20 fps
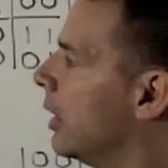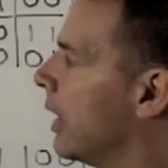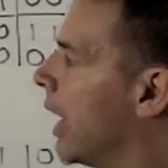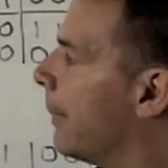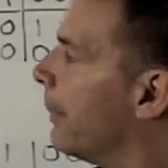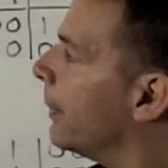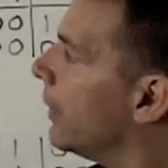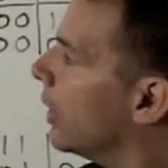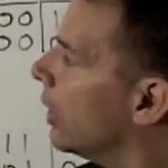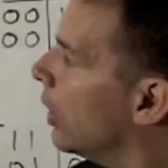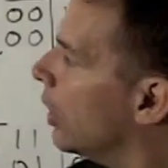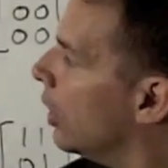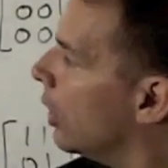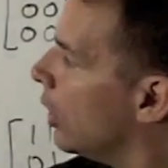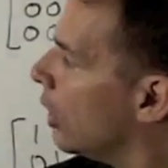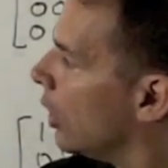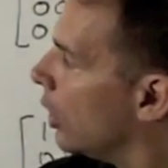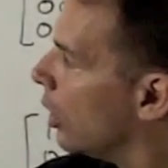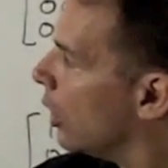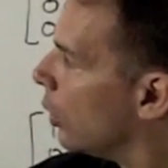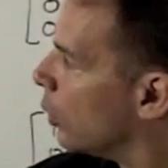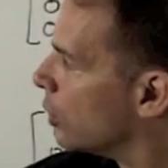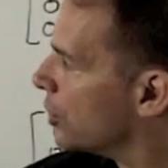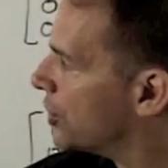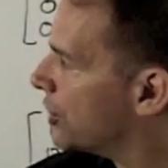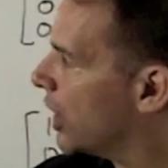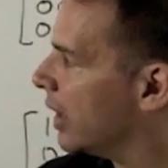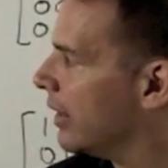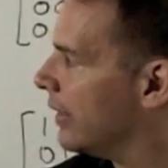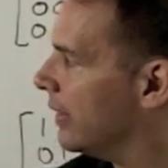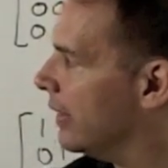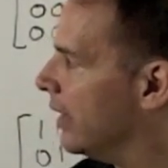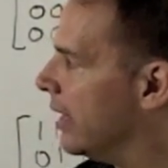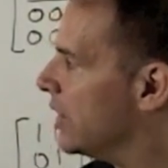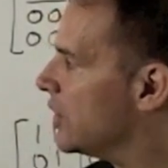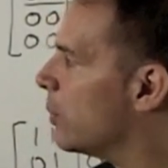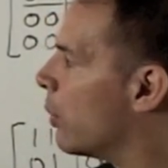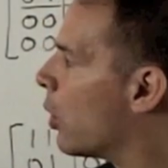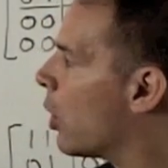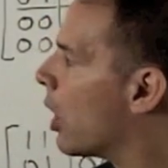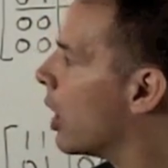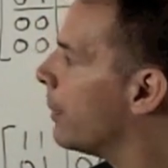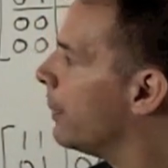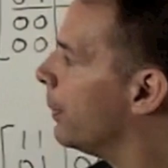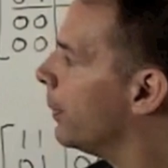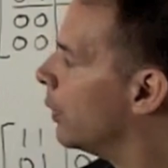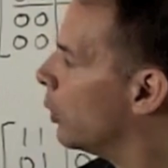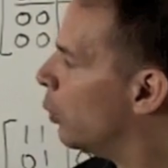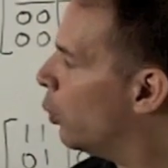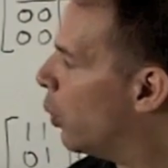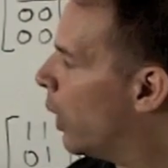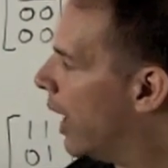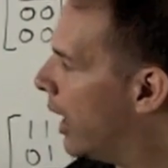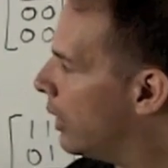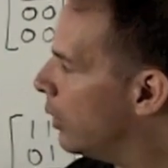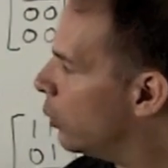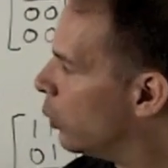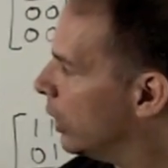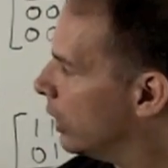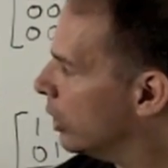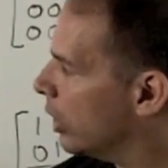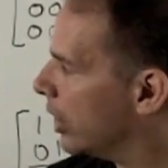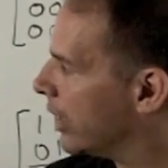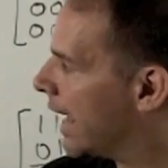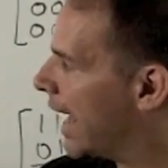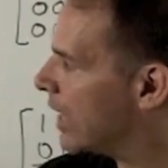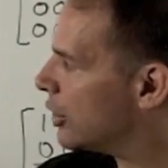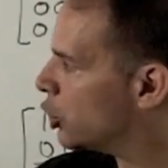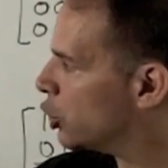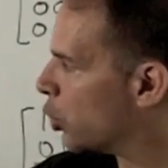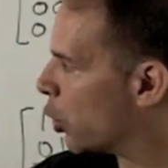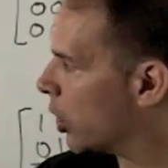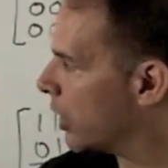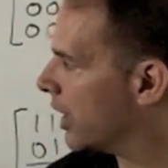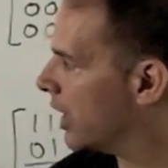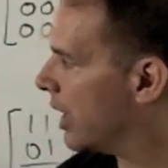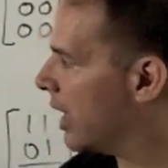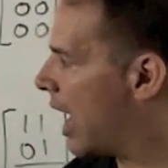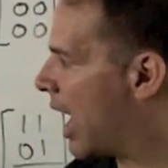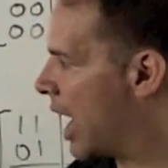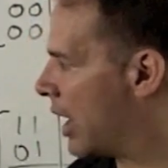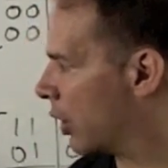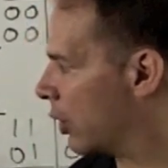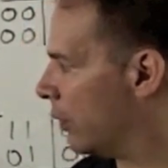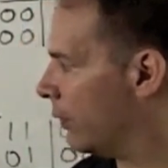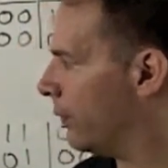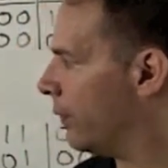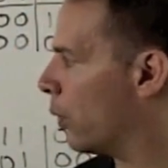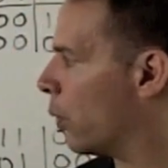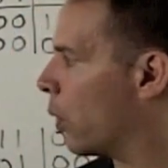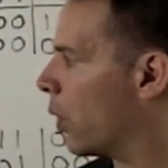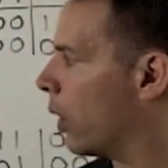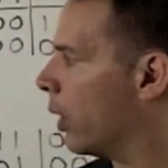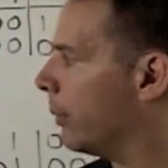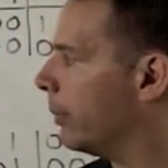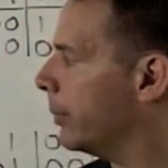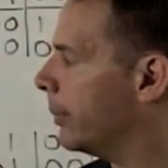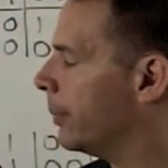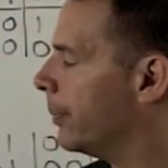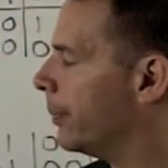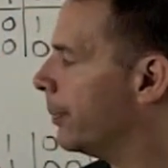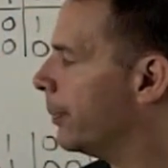Now, we'll study these more when we look at Jordan canonical form.